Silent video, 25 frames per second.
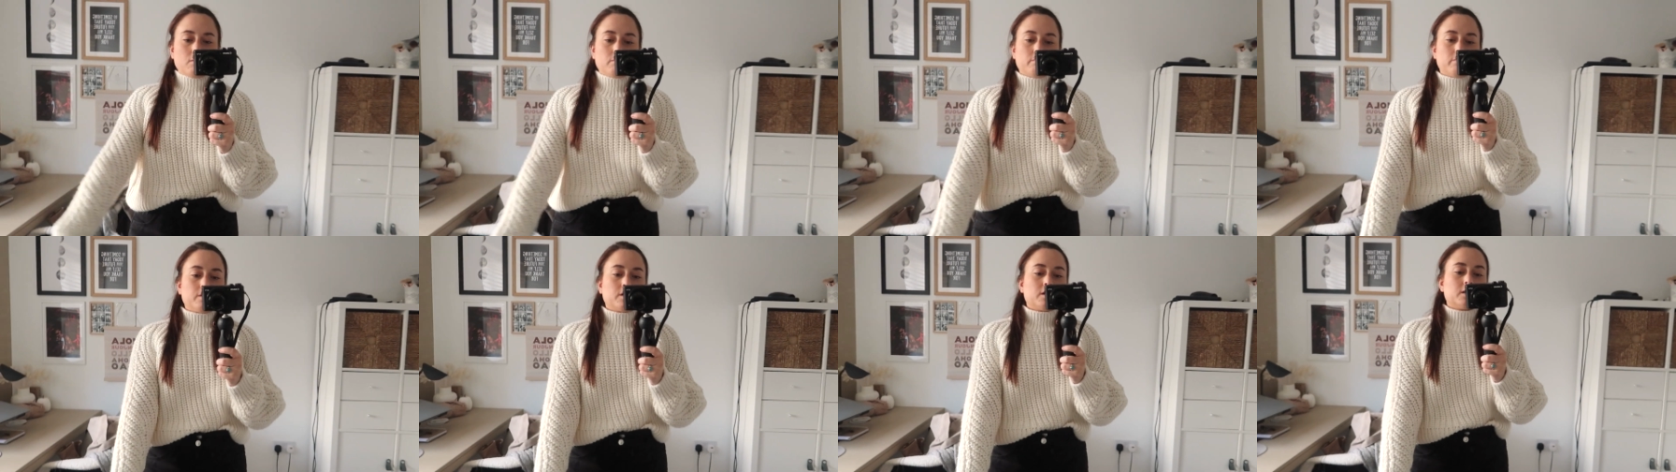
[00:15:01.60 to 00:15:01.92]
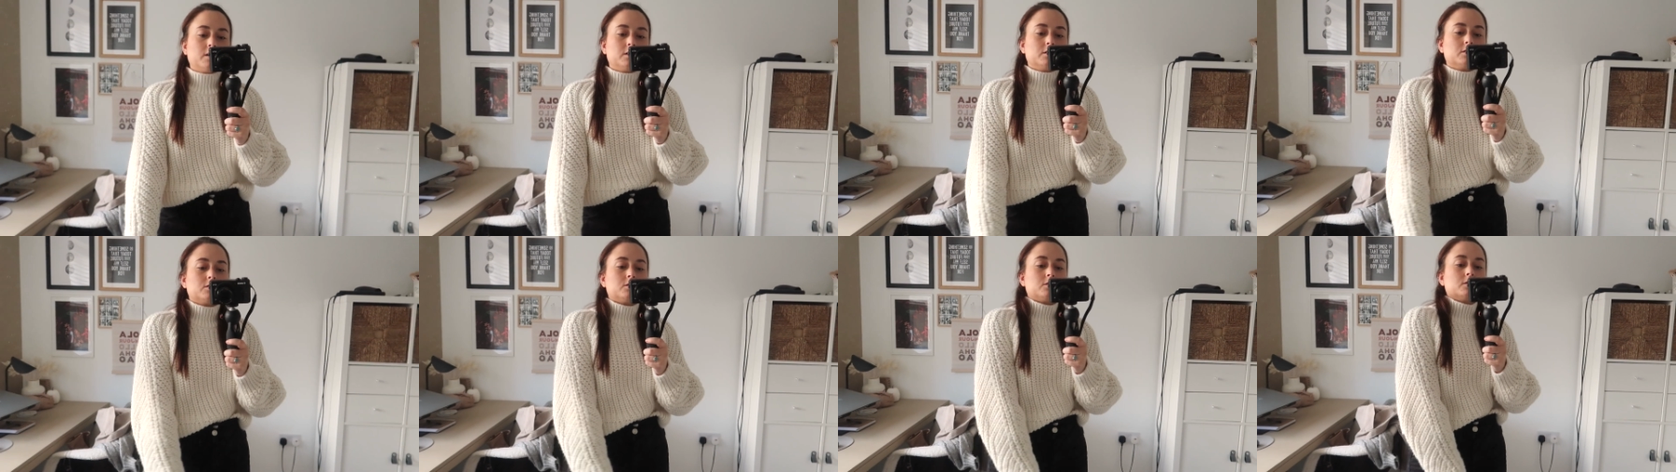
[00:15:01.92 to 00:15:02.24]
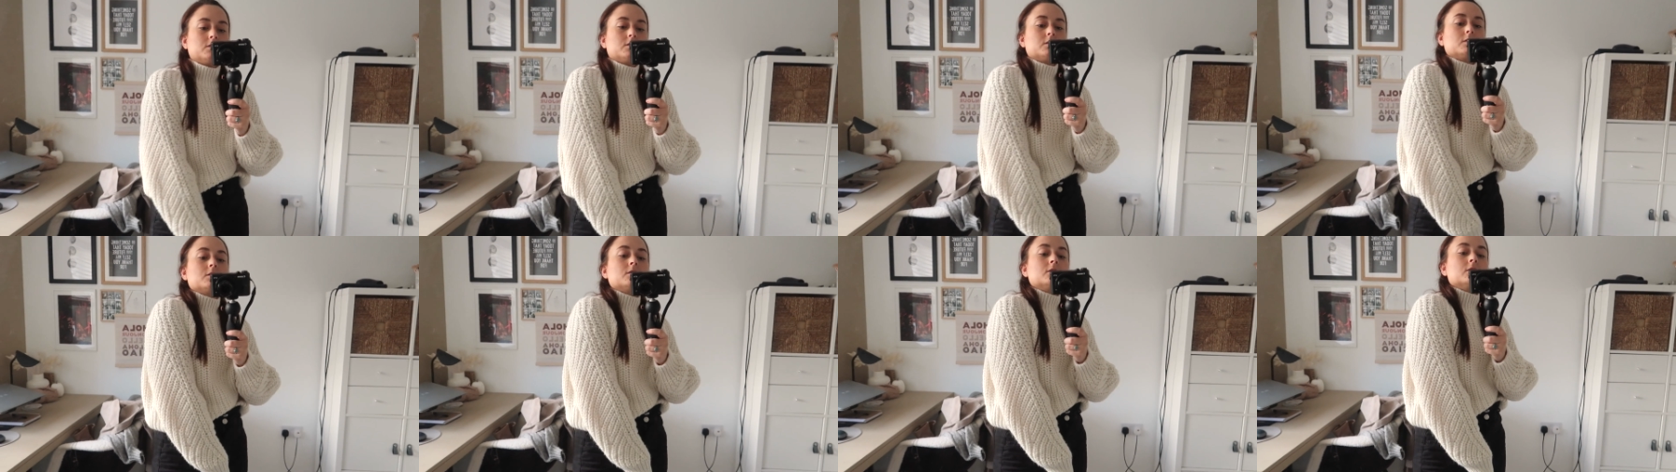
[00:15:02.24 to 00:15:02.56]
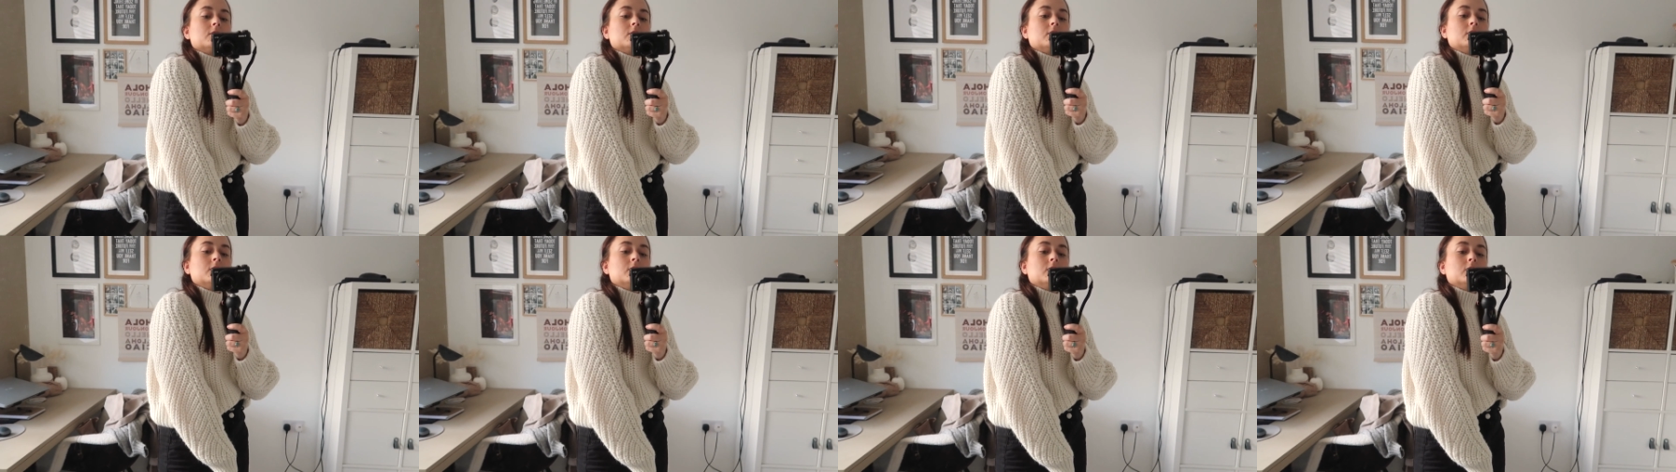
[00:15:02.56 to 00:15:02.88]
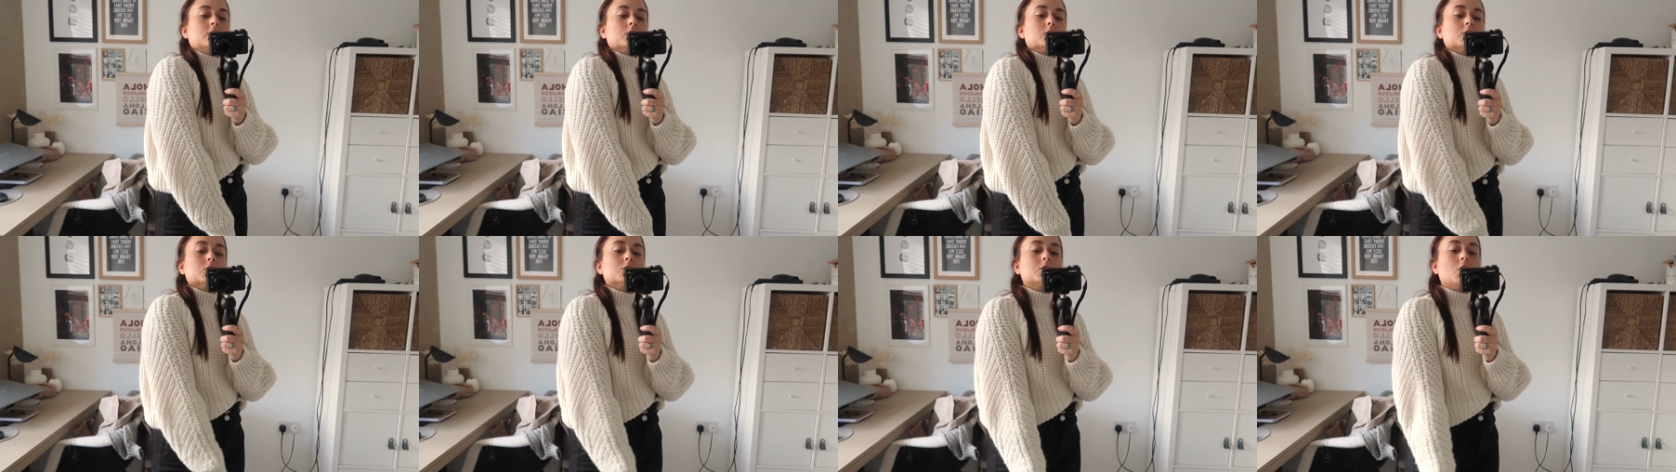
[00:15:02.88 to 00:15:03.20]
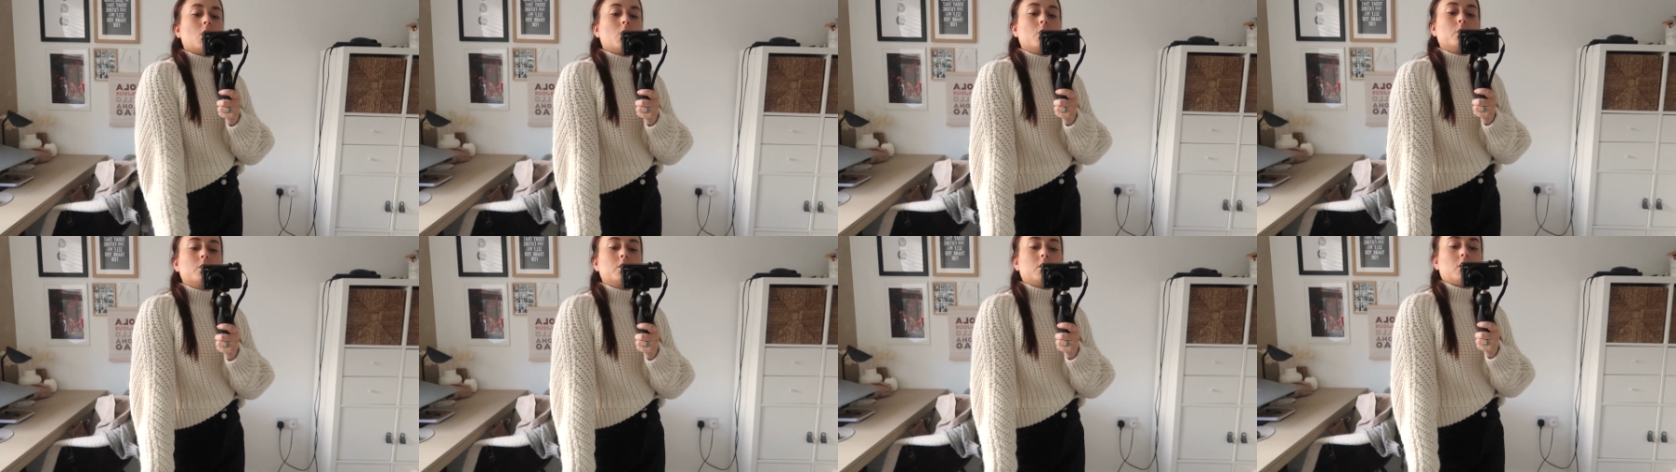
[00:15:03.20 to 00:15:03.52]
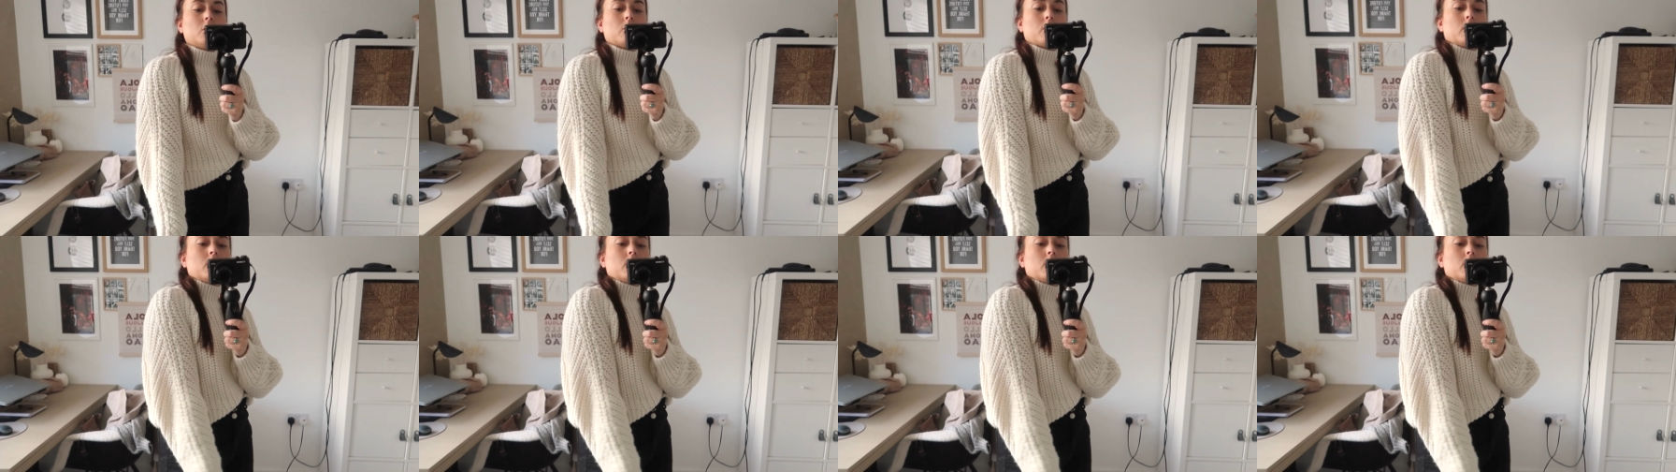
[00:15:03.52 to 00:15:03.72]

but it's just so cute.